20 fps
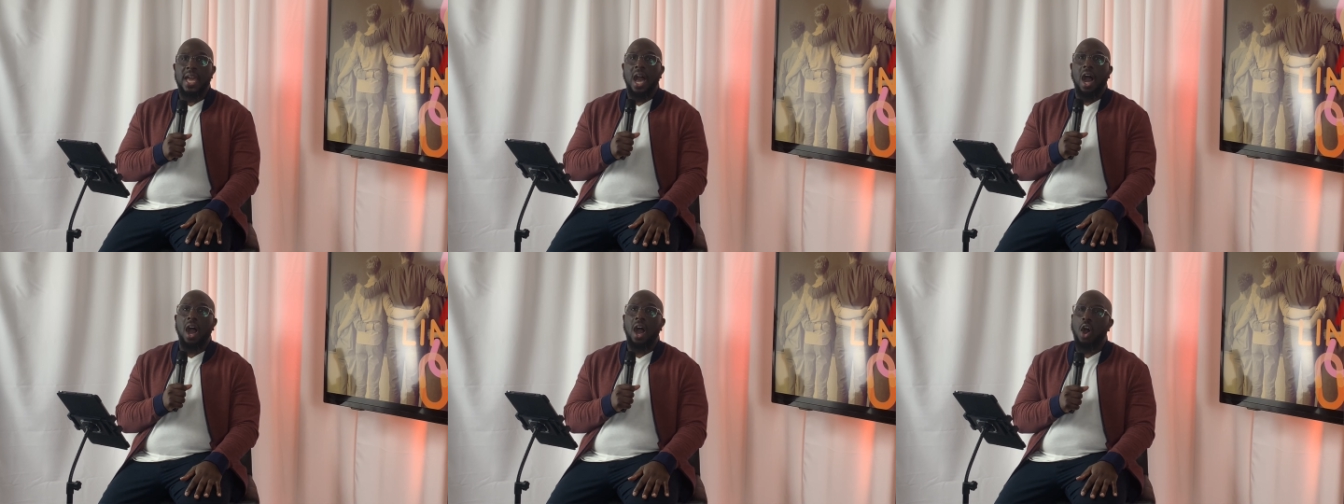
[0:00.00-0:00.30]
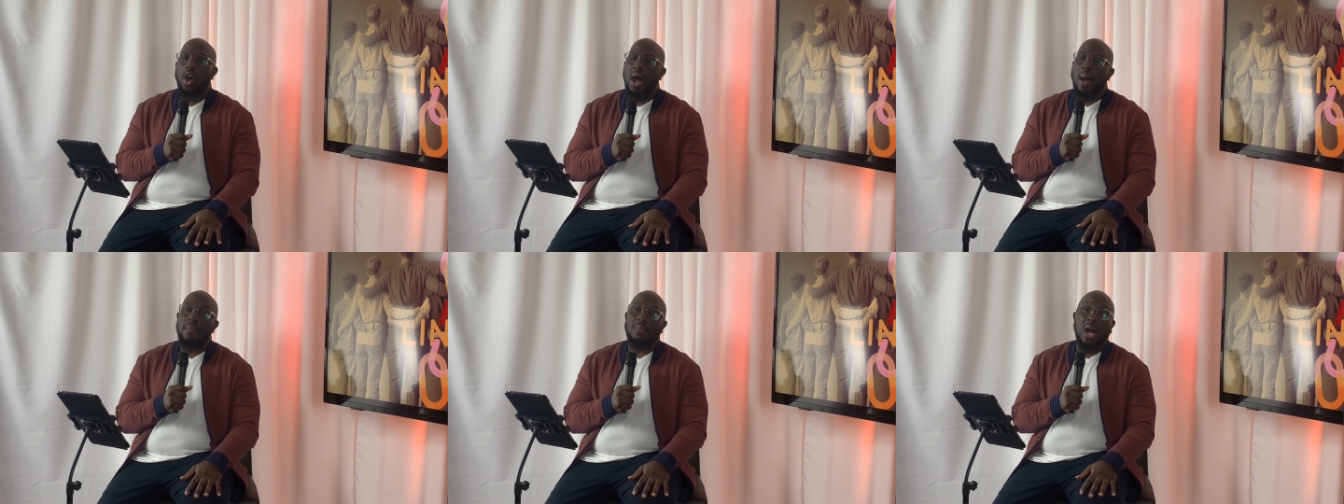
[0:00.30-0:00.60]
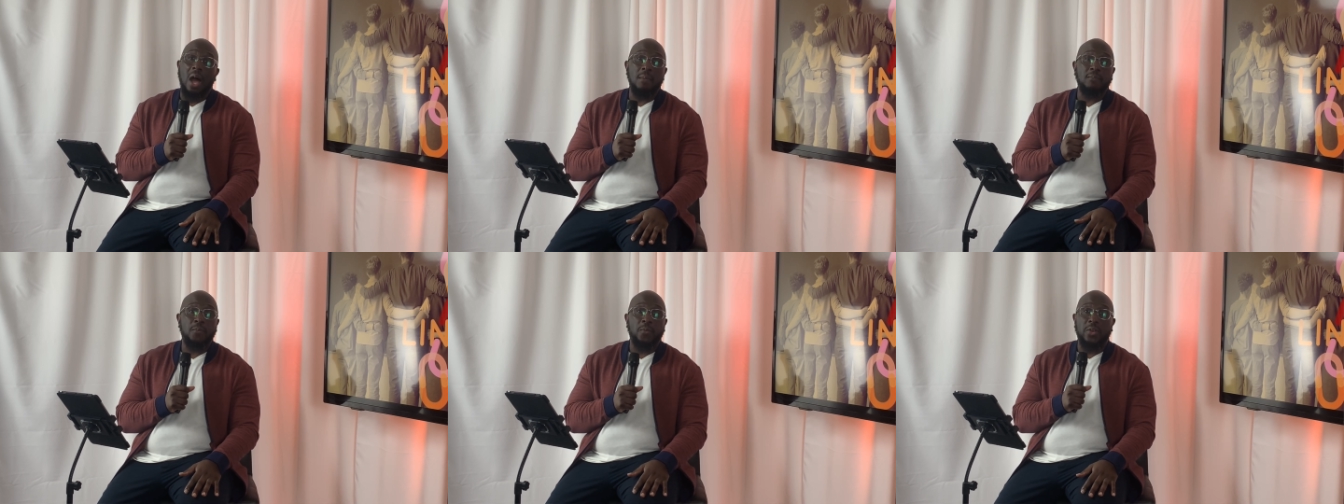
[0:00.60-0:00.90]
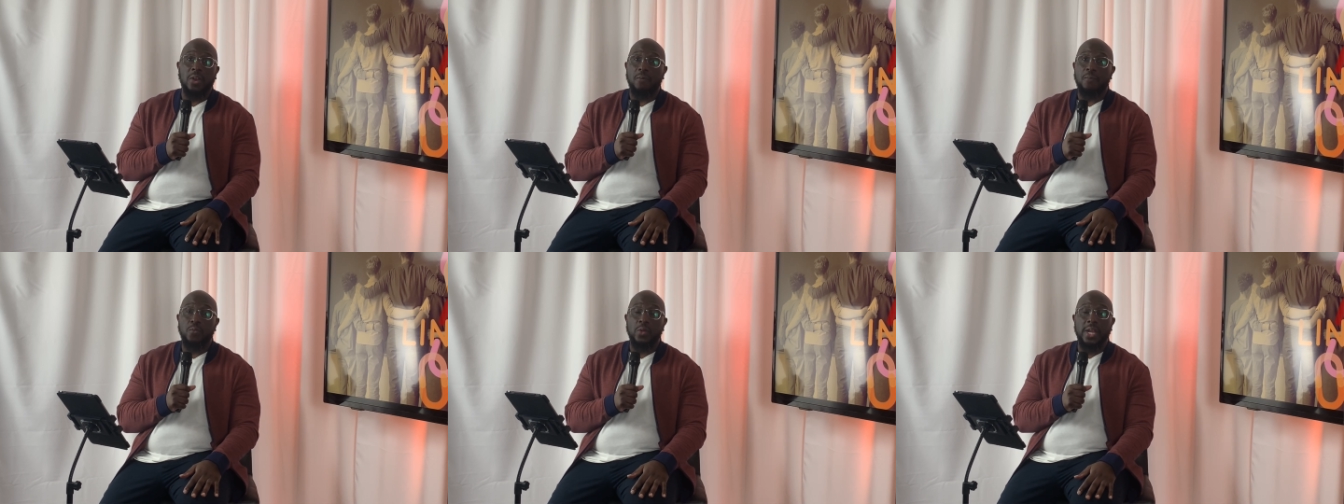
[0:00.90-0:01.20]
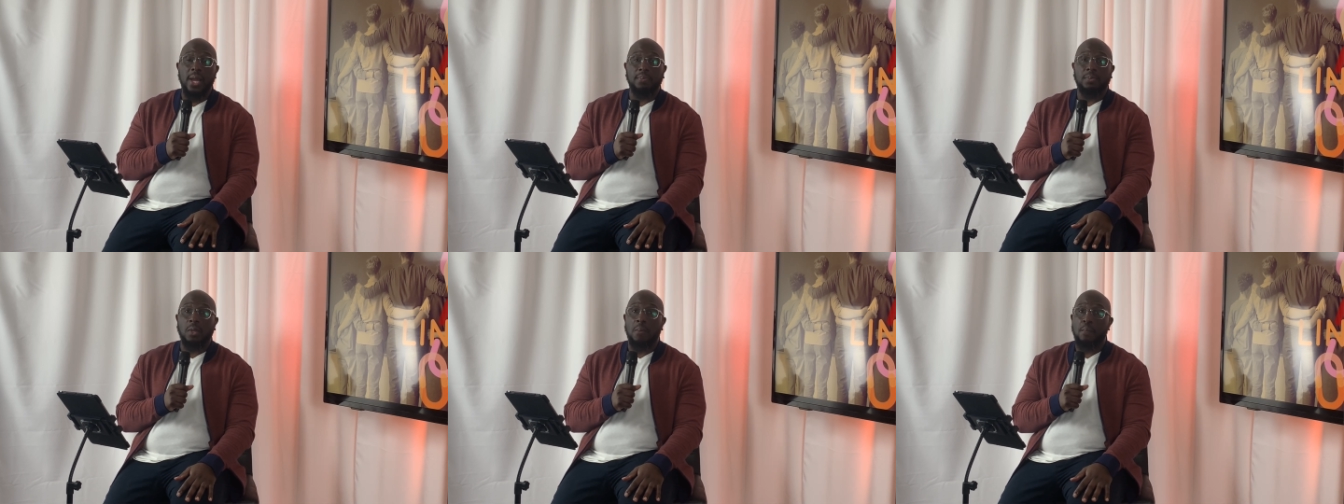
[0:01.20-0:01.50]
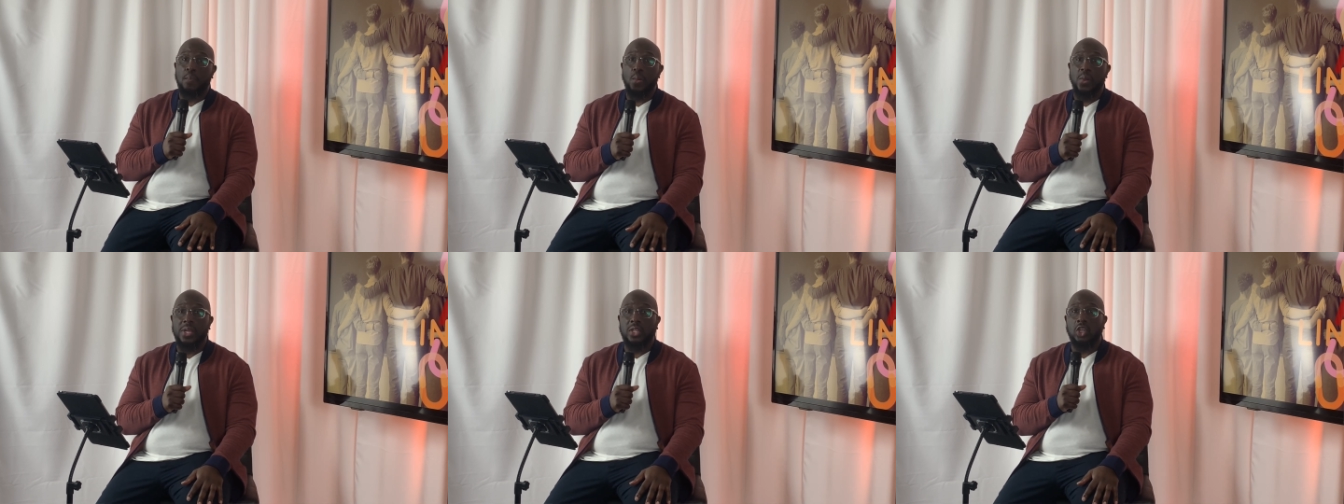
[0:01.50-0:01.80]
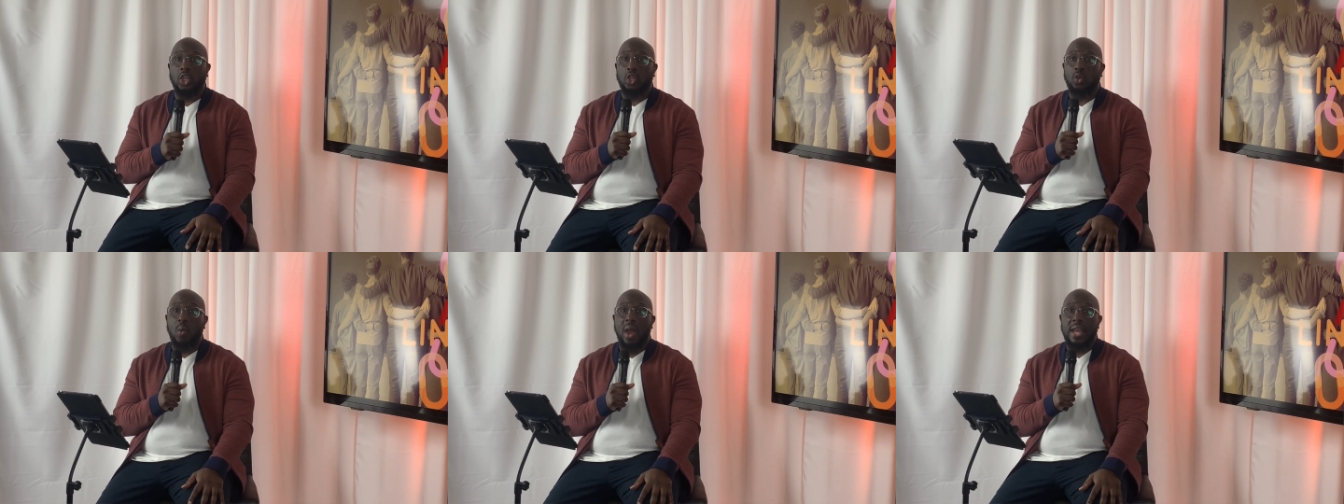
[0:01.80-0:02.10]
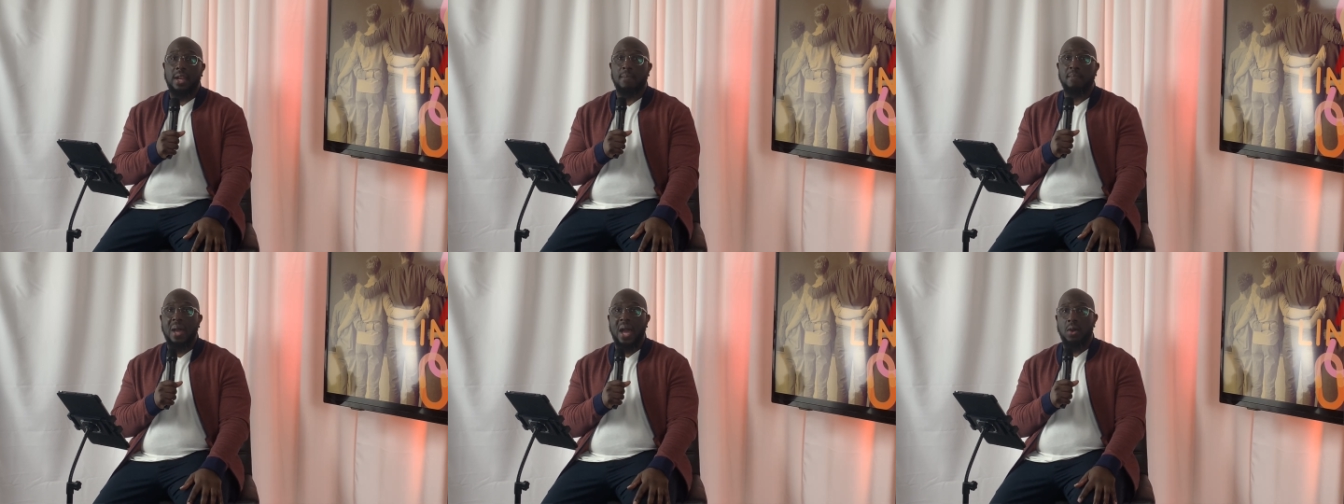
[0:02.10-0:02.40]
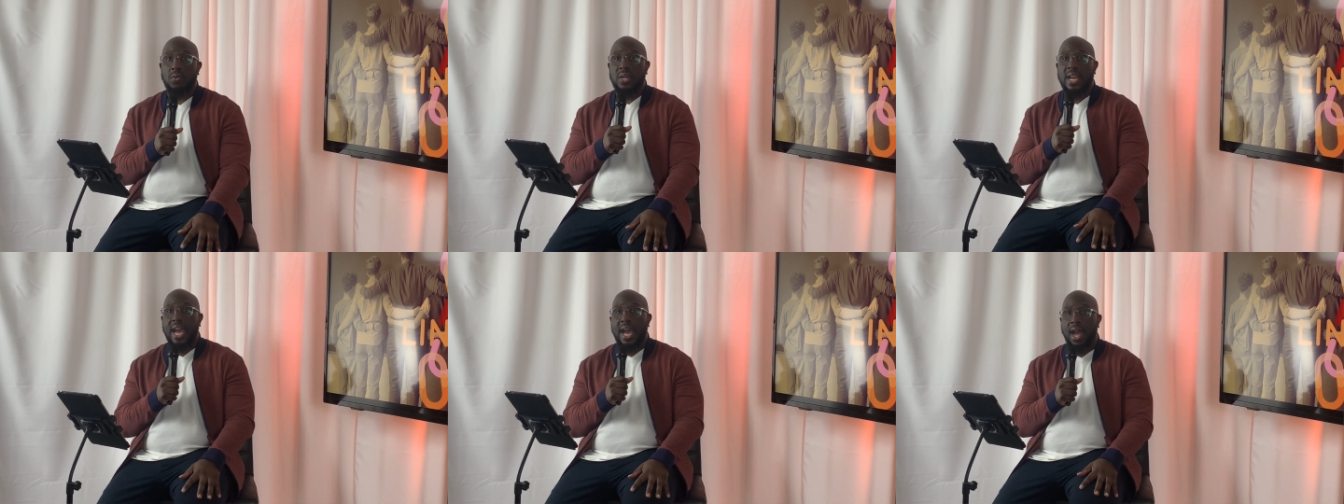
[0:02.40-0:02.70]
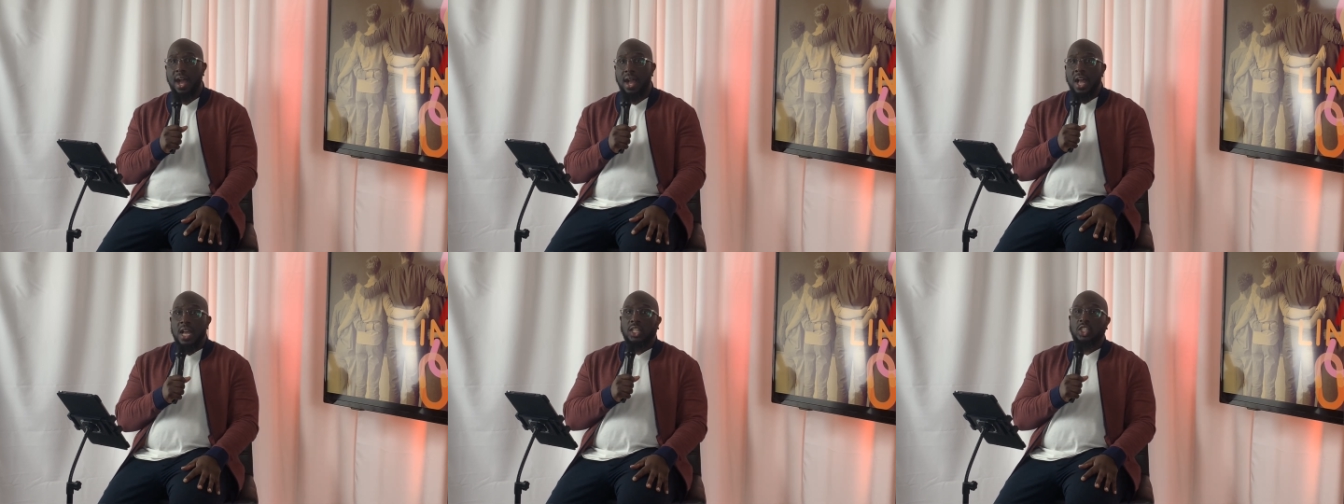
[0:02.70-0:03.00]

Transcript: Oh, I'm, I'm for to free up some preachers right about now.